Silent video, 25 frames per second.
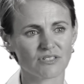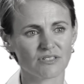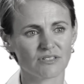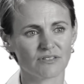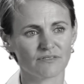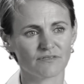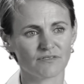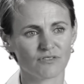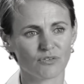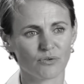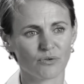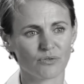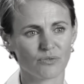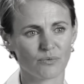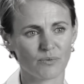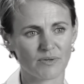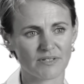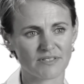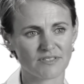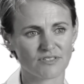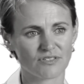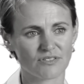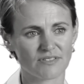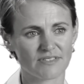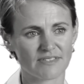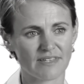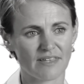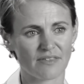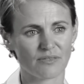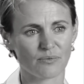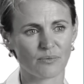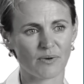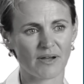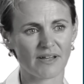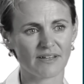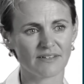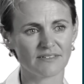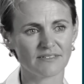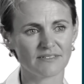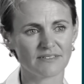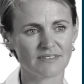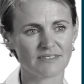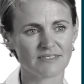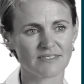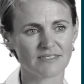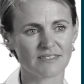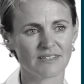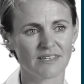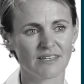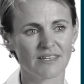of northwest New South
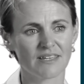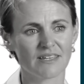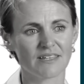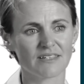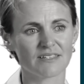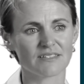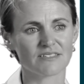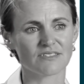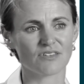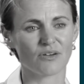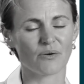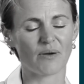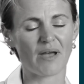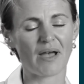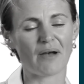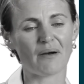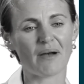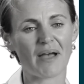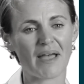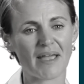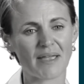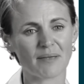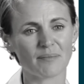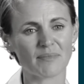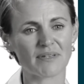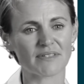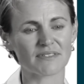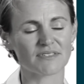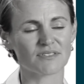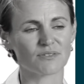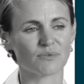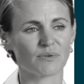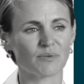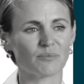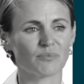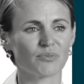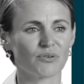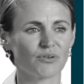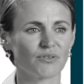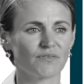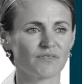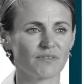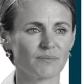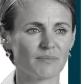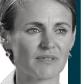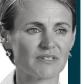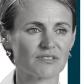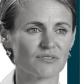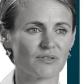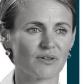Wales. So our aim is to improve the
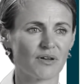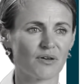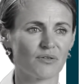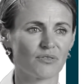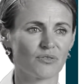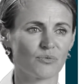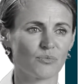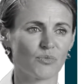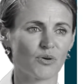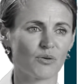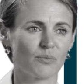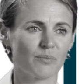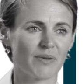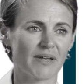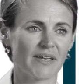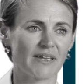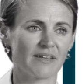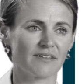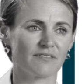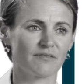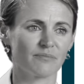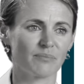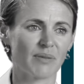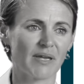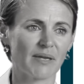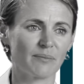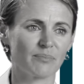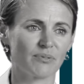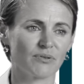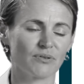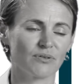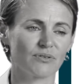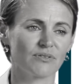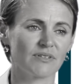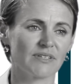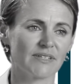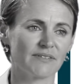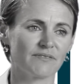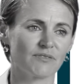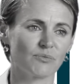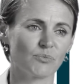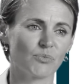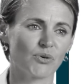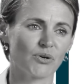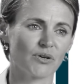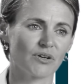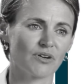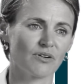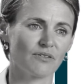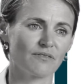mental health and wellbeing of people who live and
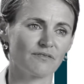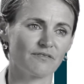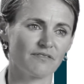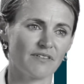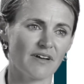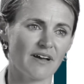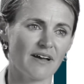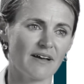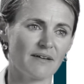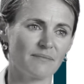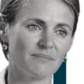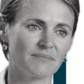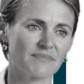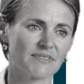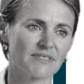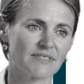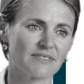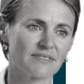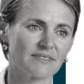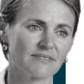work on farms.